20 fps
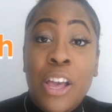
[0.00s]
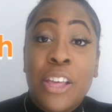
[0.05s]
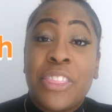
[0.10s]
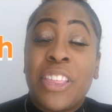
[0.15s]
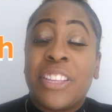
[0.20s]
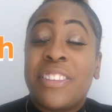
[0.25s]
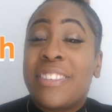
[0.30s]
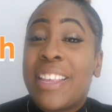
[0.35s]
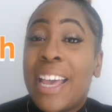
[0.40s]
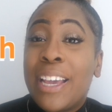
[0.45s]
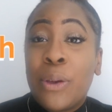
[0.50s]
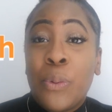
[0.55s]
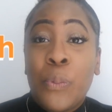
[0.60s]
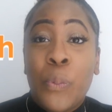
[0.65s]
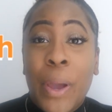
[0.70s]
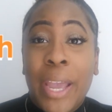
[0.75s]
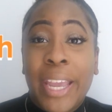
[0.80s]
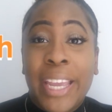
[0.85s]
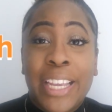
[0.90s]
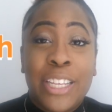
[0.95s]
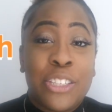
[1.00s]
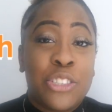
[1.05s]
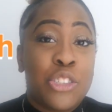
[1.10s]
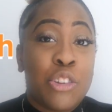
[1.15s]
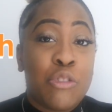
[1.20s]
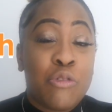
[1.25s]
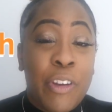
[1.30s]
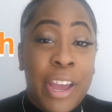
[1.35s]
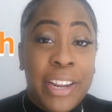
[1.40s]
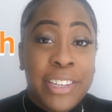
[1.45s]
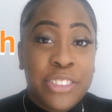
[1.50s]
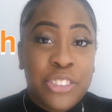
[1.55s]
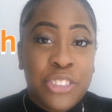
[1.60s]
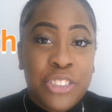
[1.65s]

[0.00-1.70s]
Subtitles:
The second way is to rent